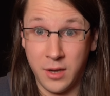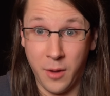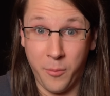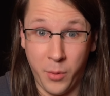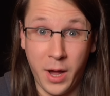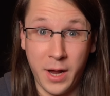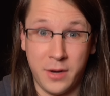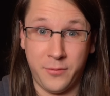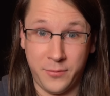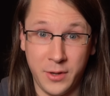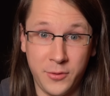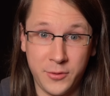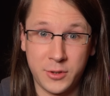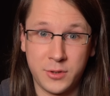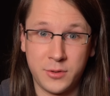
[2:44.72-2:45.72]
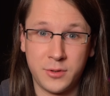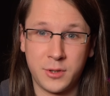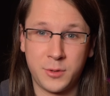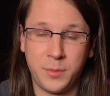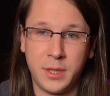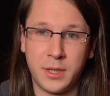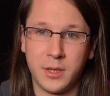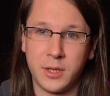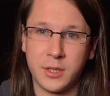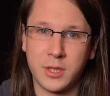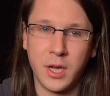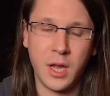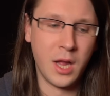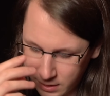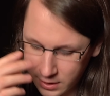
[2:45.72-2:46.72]
apply the filters to your speakers.
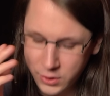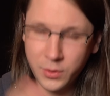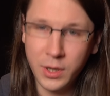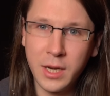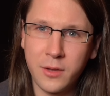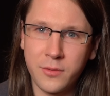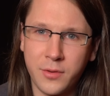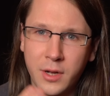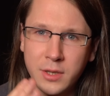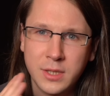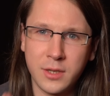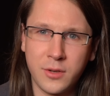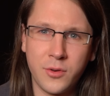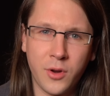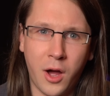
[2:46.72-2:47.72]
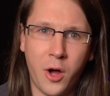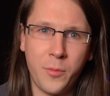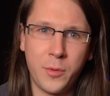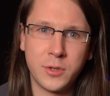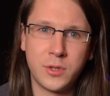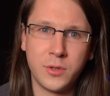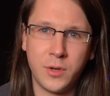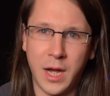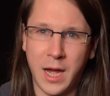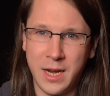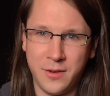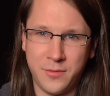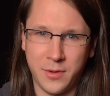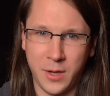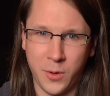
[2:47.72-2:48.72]
It's really advanced so you can almost do
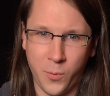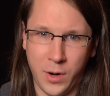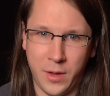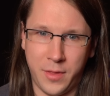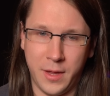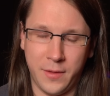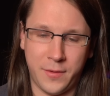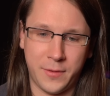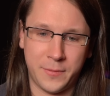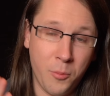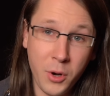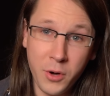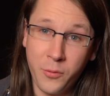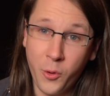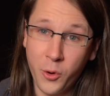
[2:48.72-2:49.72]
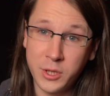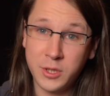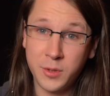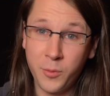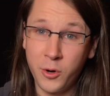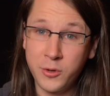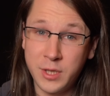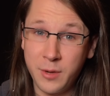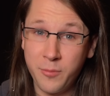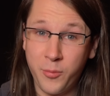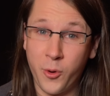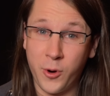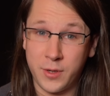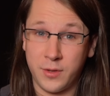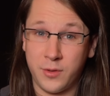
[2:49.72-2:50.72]
anything with it. But of course the most
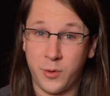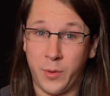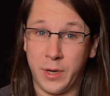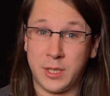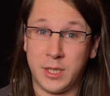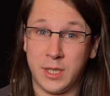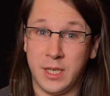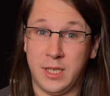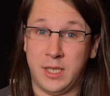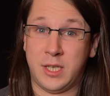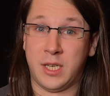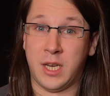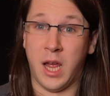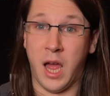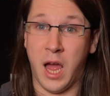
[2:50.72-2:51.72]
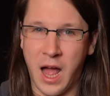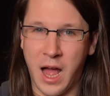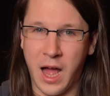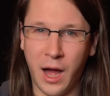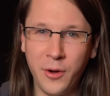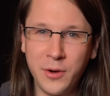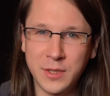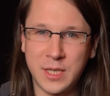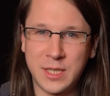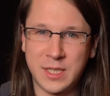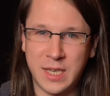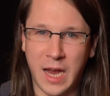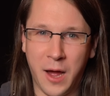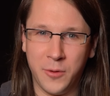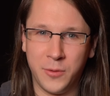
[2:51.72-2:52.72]
important question is, how does it
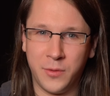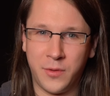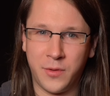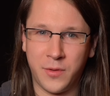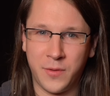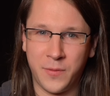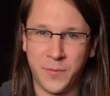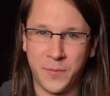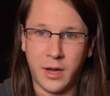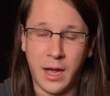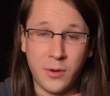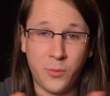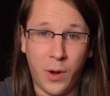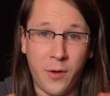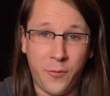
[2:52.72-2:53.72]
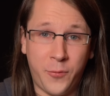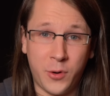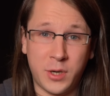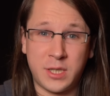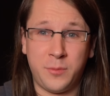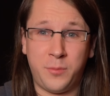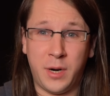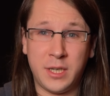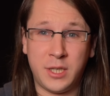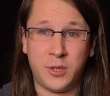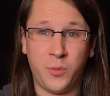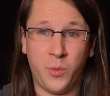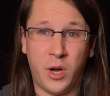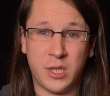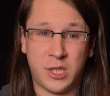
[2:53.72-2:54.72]
sound? And well, first
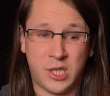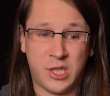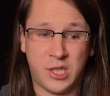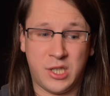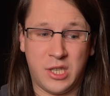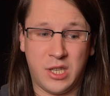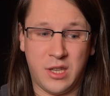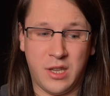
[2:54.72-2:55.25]
impression was...